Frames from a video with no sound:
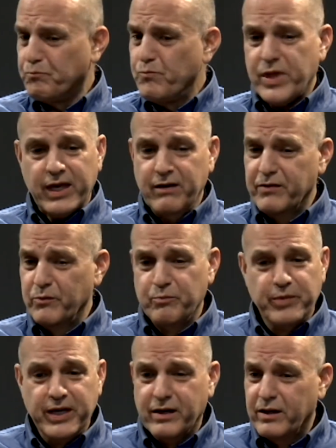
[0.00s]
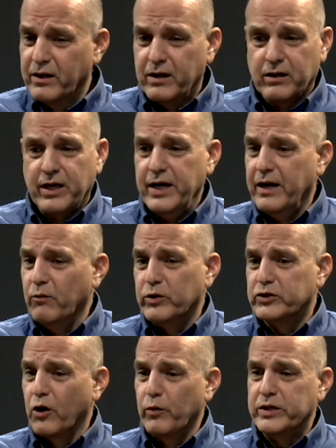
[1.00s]
even being a little kid. It was
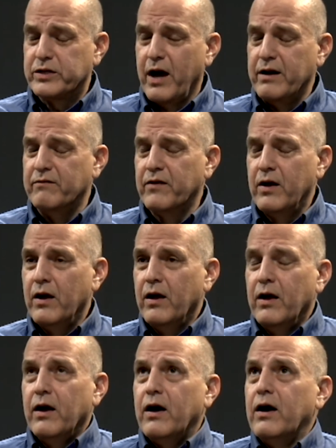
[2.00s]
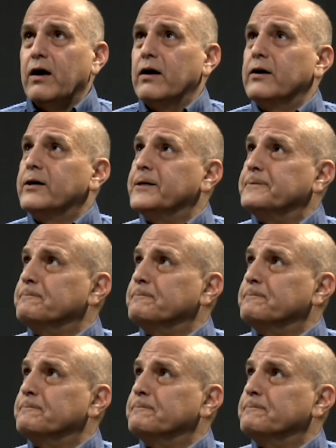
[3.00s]
always kind of. Uh, um,